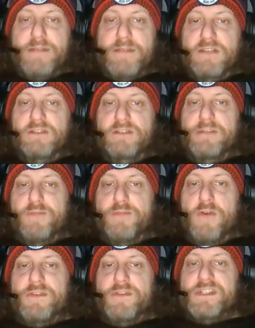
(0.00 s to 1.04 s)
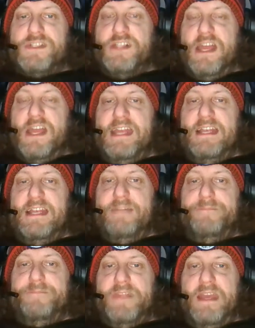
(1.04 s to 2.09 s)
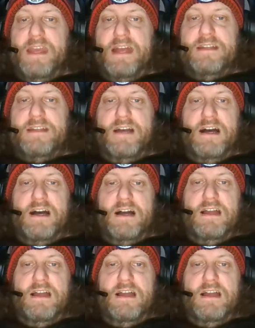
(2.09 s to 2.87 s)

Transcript: absolutely broke the slate, and